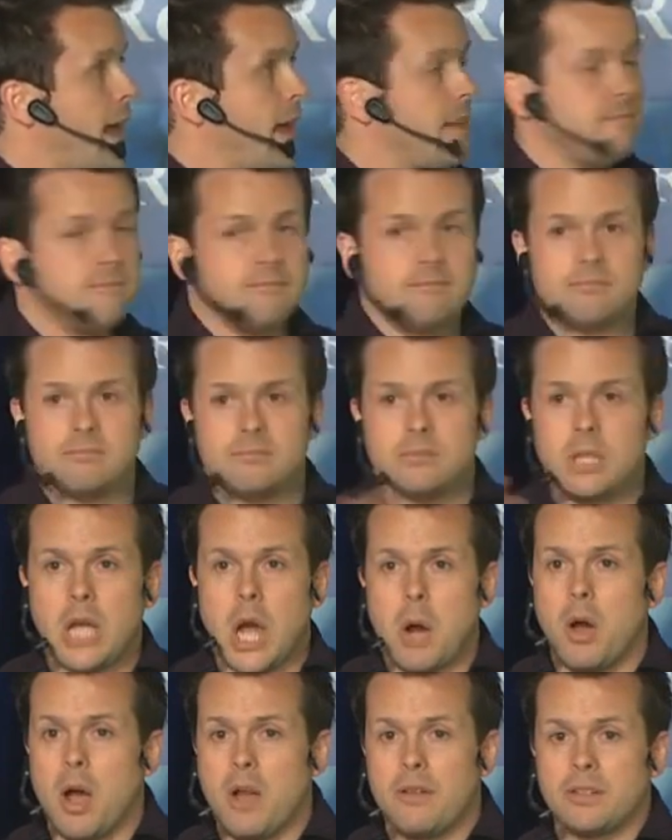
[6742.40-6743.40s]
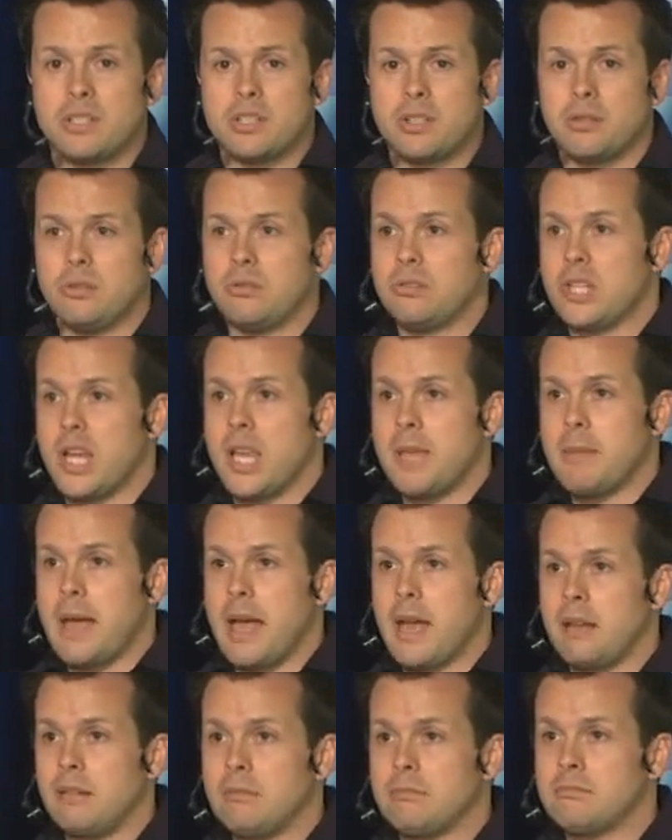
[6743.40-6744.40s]
that, go over to
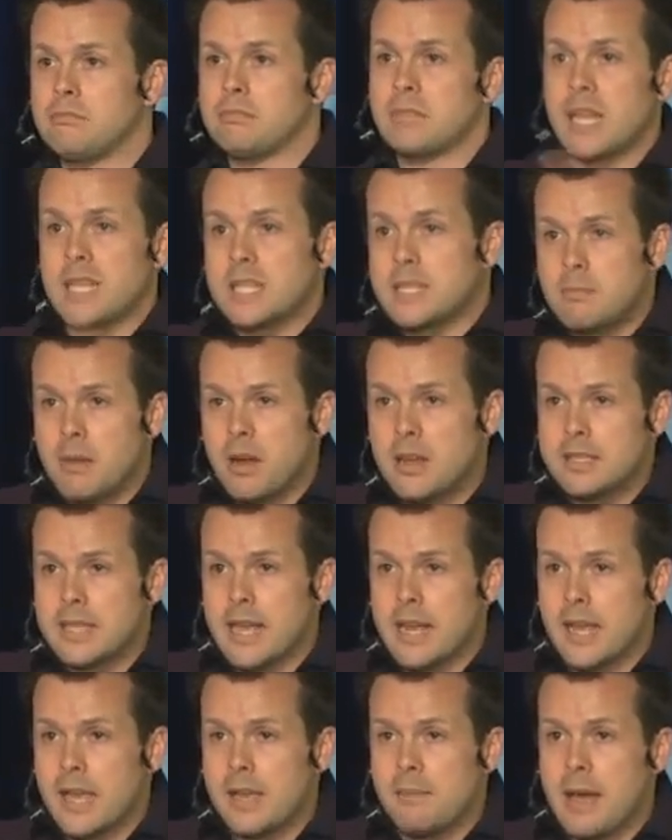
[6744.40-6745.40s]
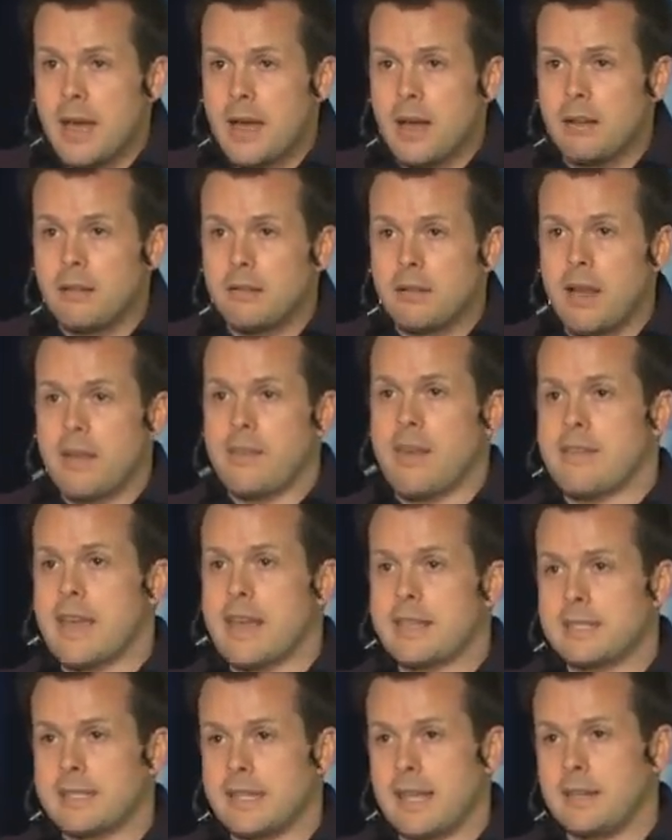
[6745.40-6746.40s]
Gmail, customize that email, and then
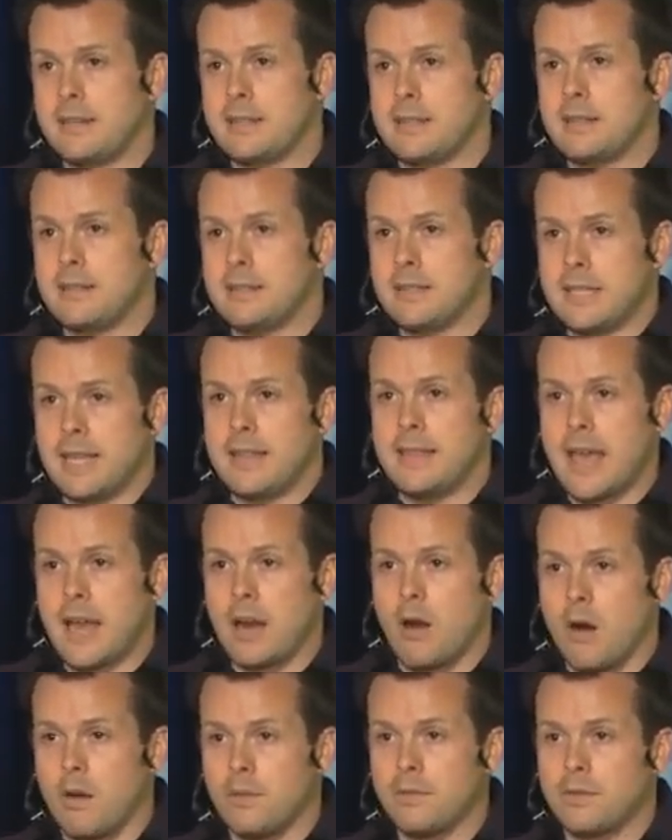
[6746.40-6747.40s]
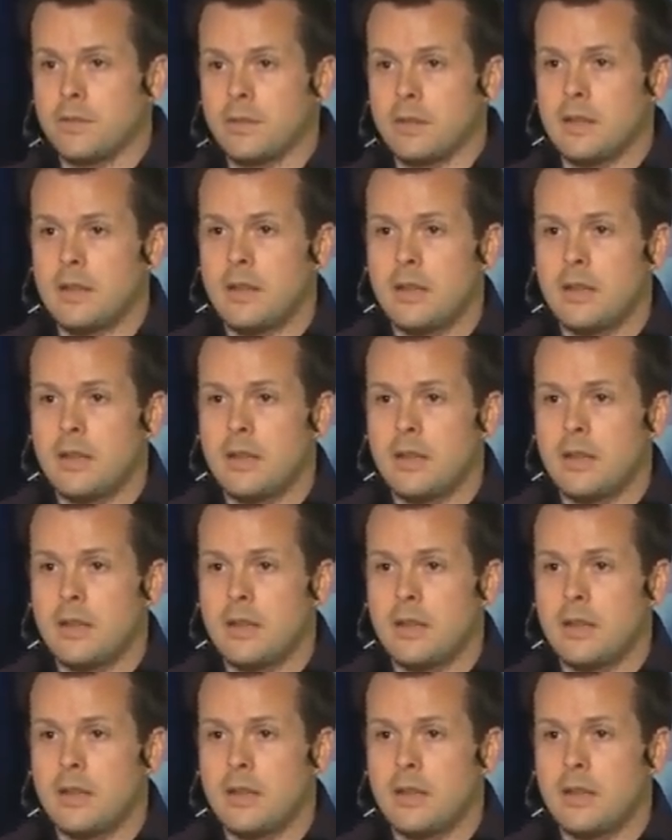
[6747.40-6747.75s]
they'd send, send that off.